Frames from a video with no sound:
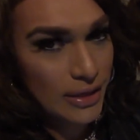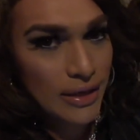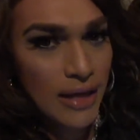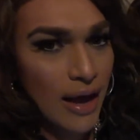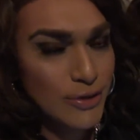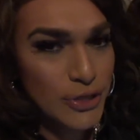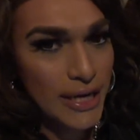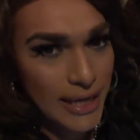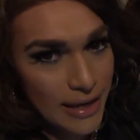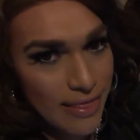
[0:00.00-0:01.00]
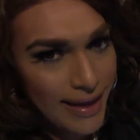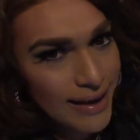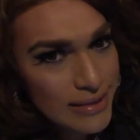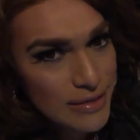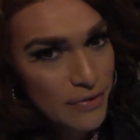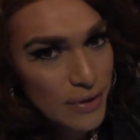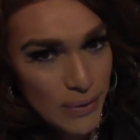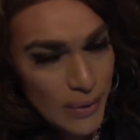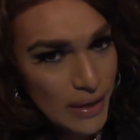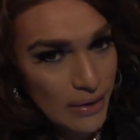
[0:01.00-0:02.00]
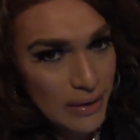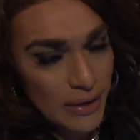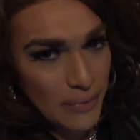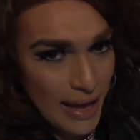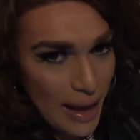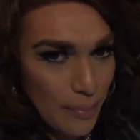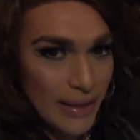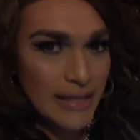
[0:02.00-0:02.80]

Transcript: I was trying to hit a thousand for the new year and look what happened.